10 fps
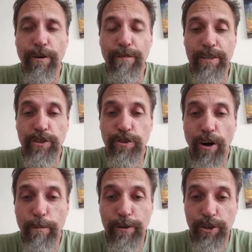of its
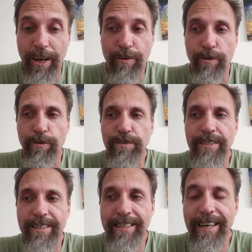top generals
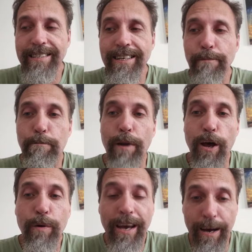discussing
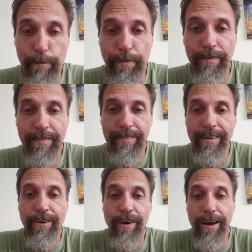blowing up
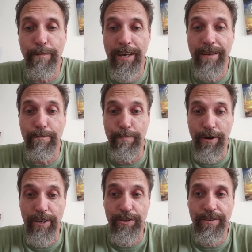the Crimean
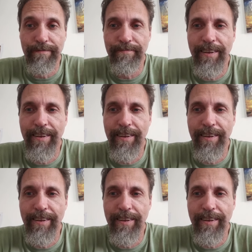Bridge.